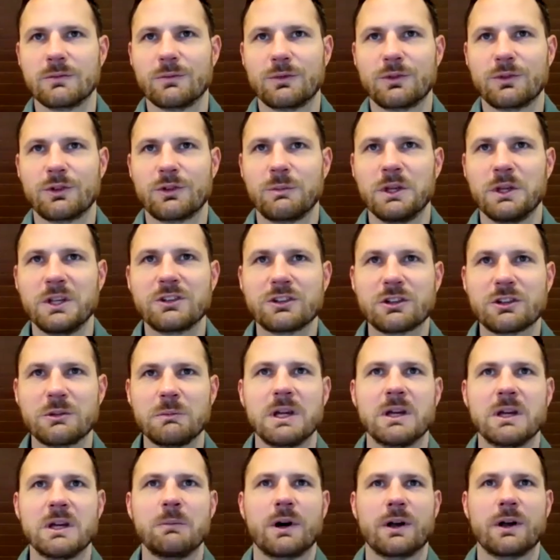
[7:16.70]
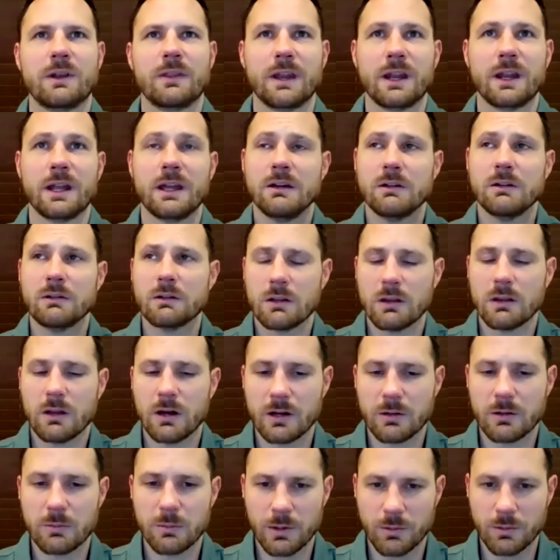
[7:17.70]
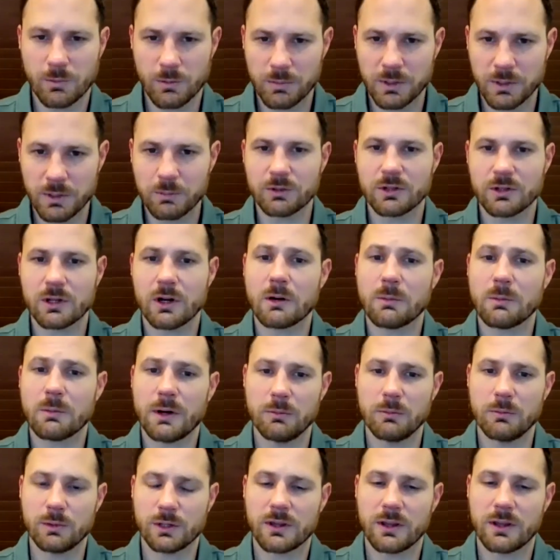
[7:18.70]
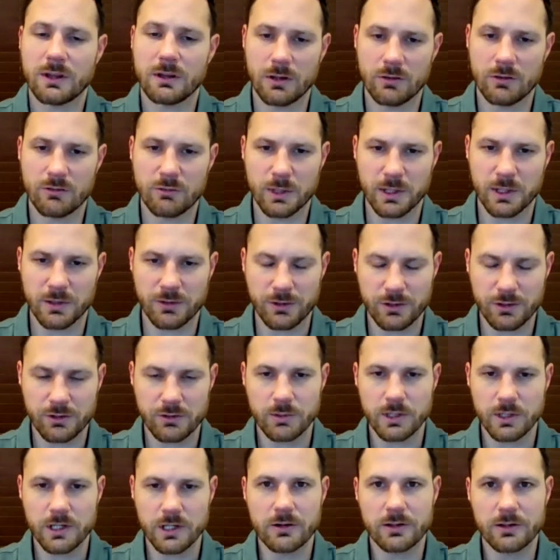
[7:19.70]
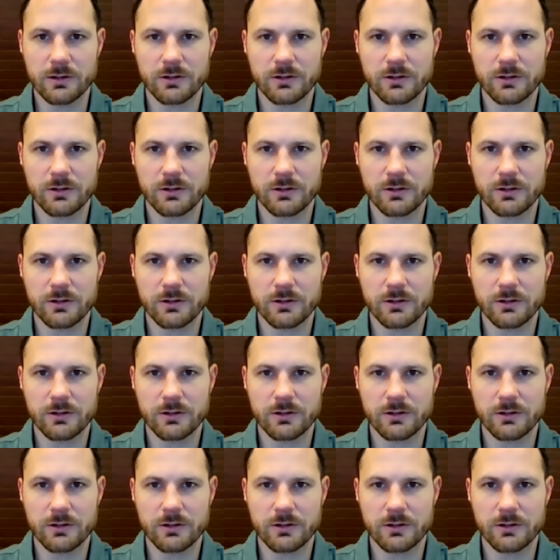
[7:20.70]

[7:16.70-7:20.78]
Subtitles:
speaks to me about that I hear a lot about when people talk about what they love about their career.